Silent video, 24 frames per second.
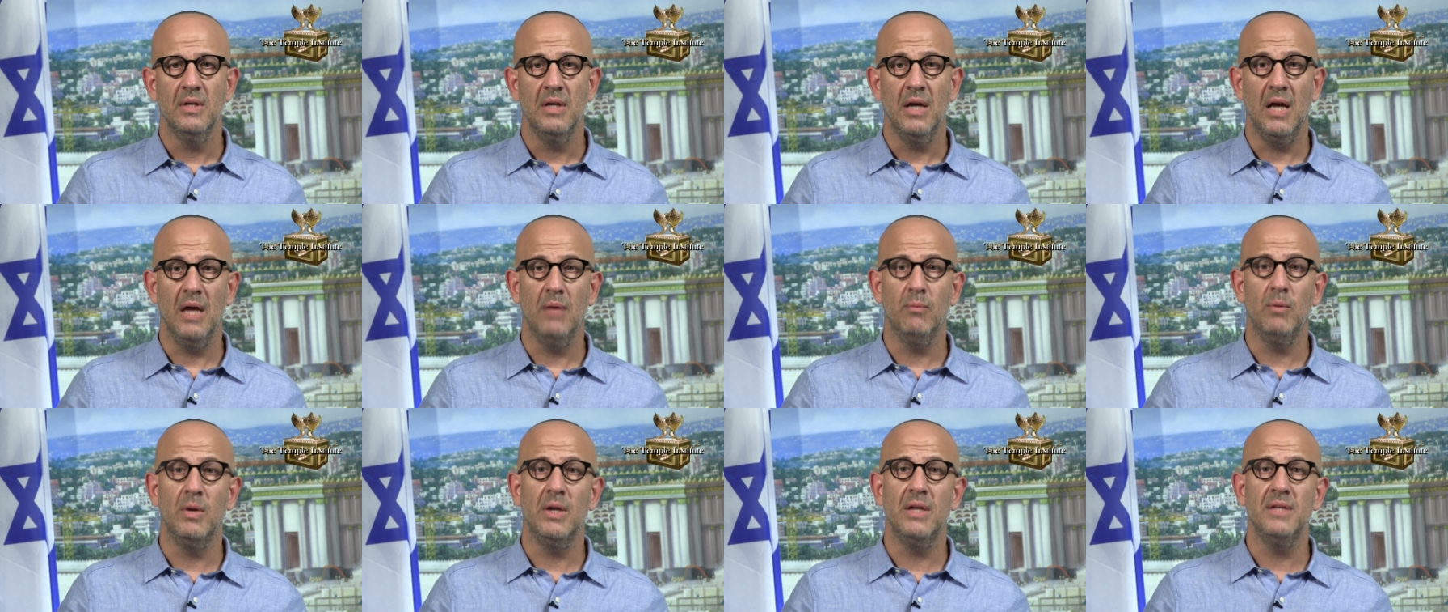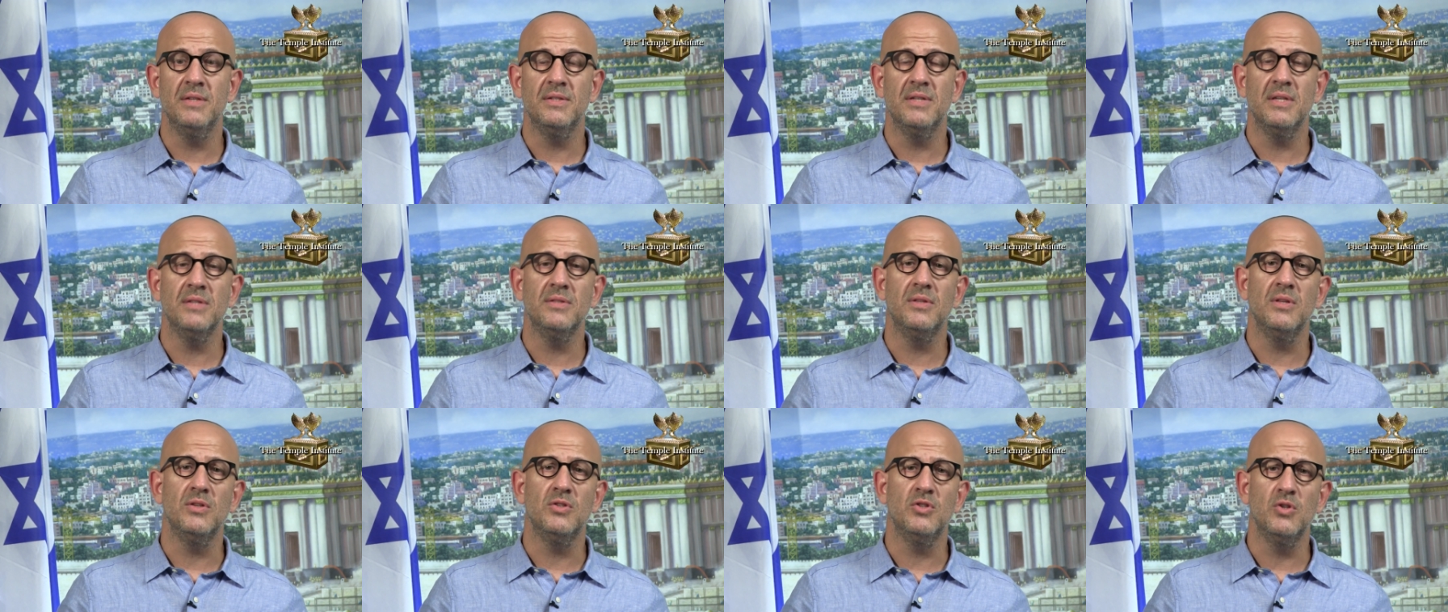And when he
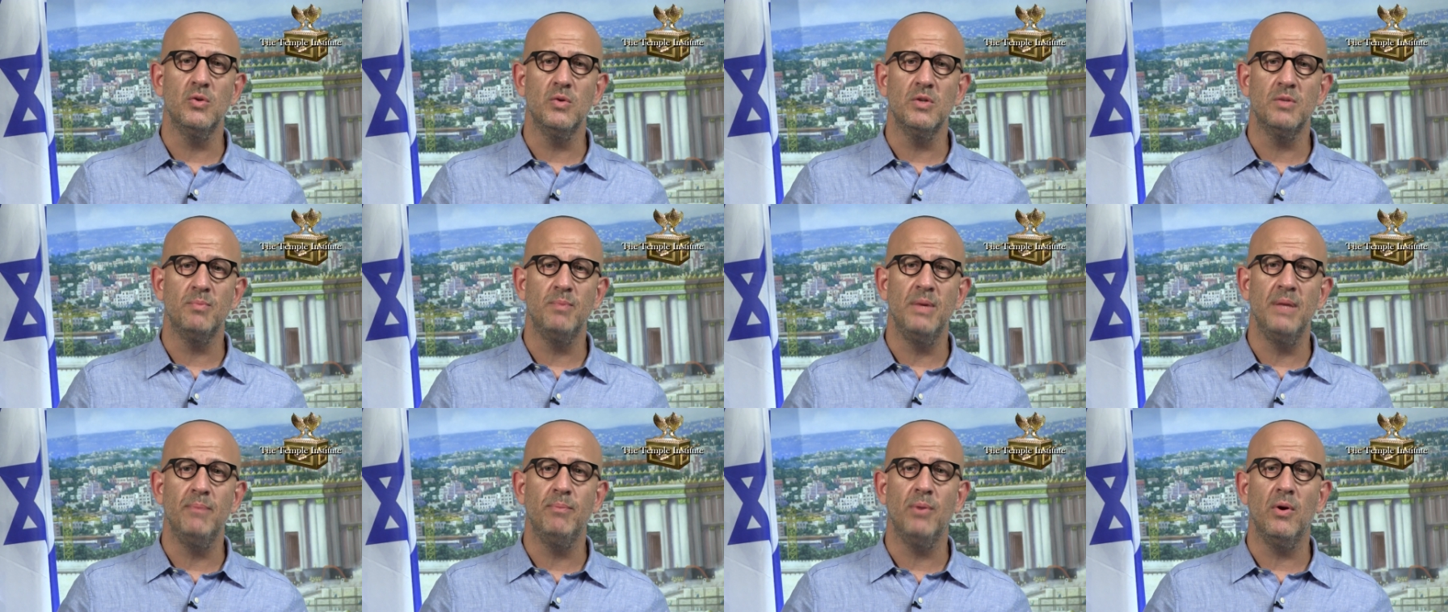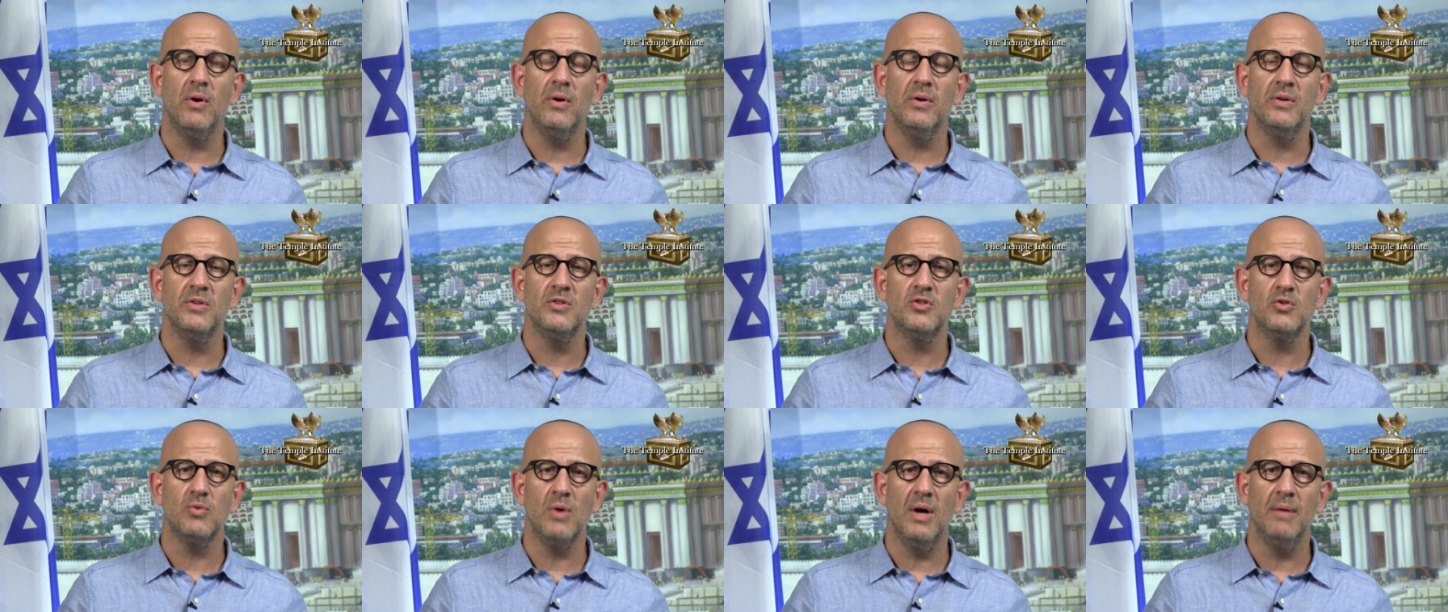says the Jewish people are
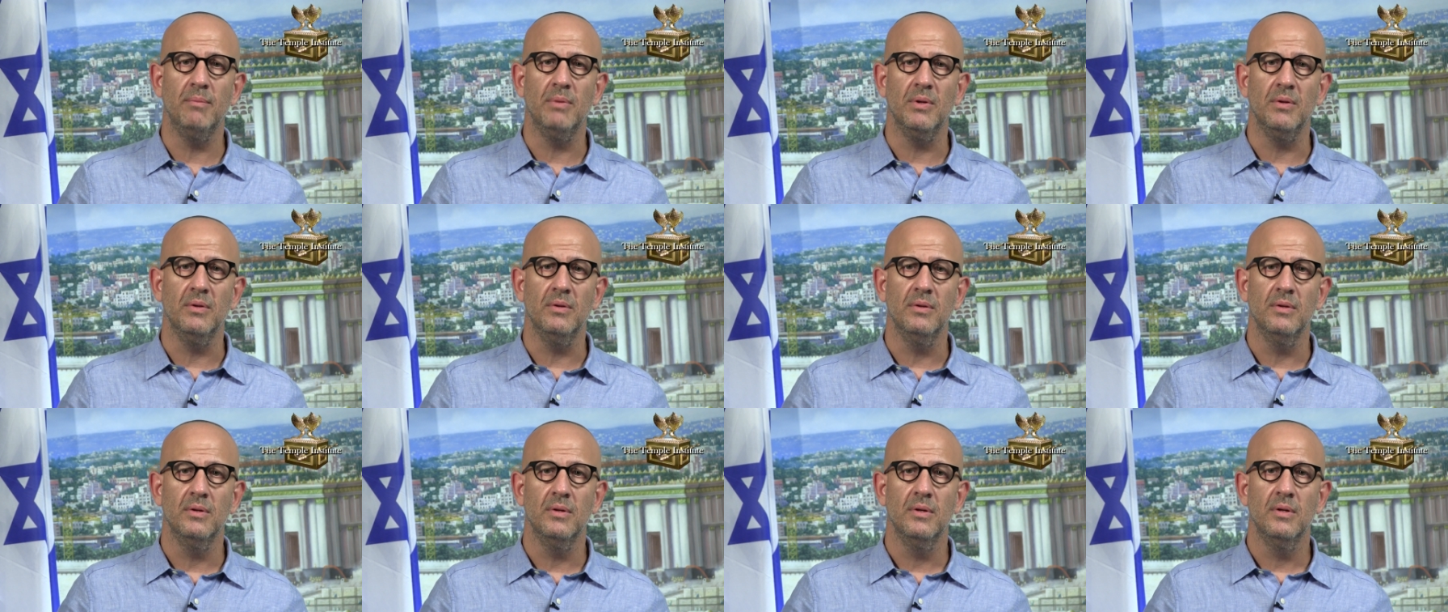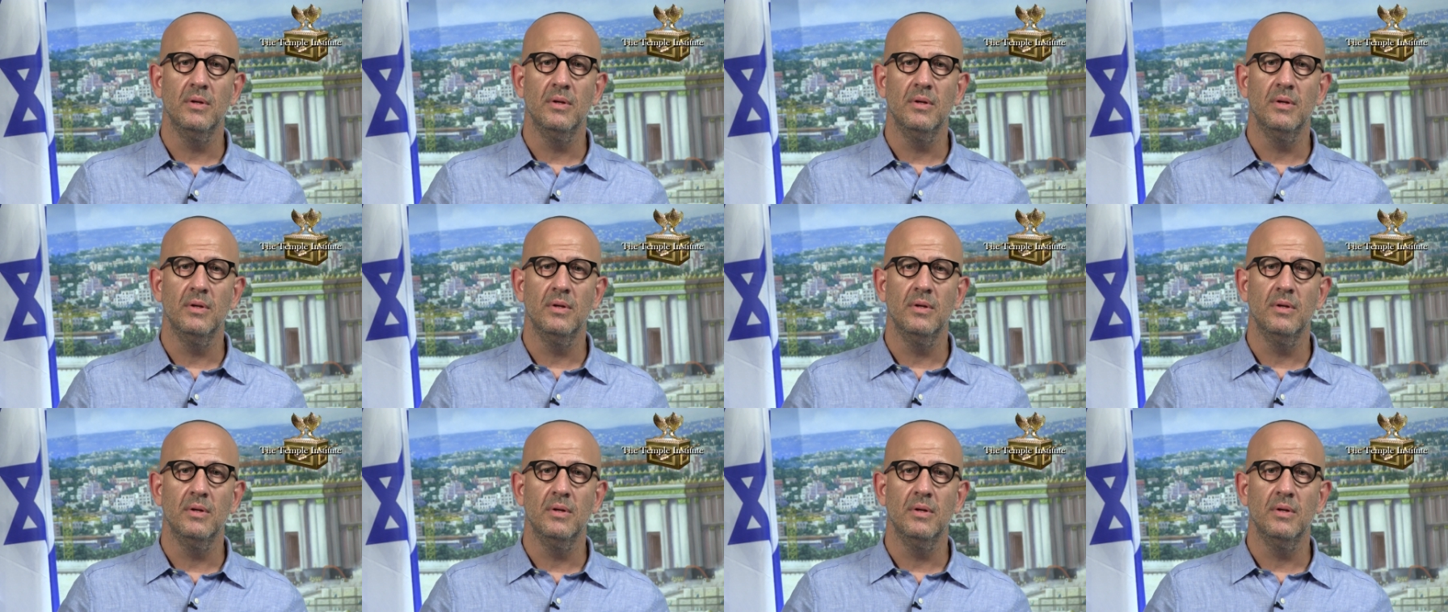in trouble,